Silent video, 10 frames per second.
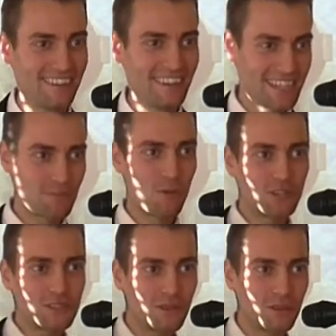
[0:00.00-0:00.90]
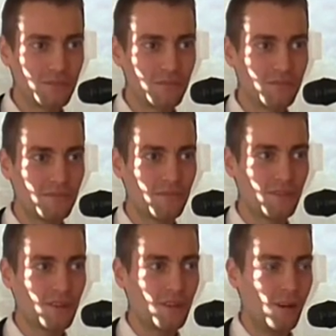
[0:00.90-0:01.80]
It's mortal.
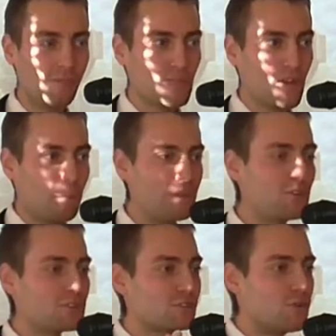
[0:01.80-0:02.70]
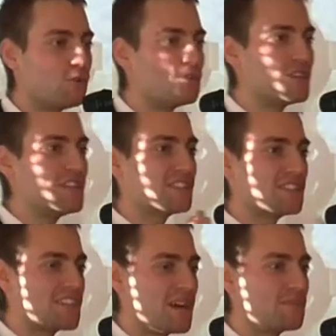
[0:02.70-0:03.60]
Because only
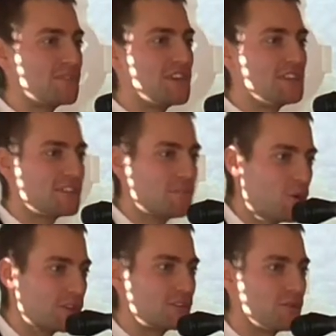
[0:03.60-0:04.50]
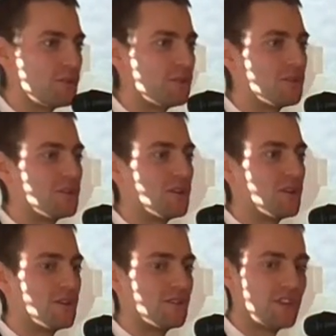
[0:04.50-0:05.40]
something is
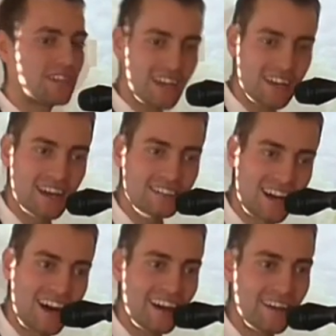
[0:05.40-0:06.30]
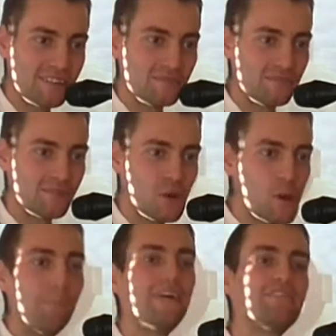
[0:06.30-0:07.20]
immortal that cannot die.
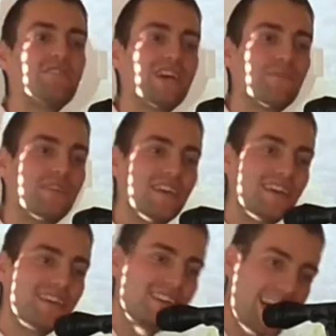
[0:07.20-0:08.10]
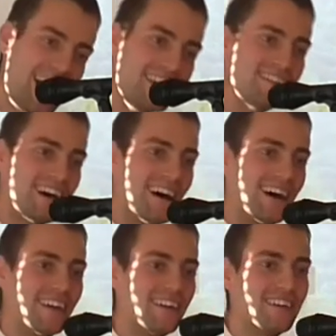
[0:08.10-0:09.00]
But if something can
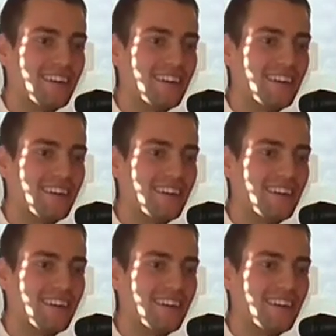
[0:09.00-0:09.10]
die,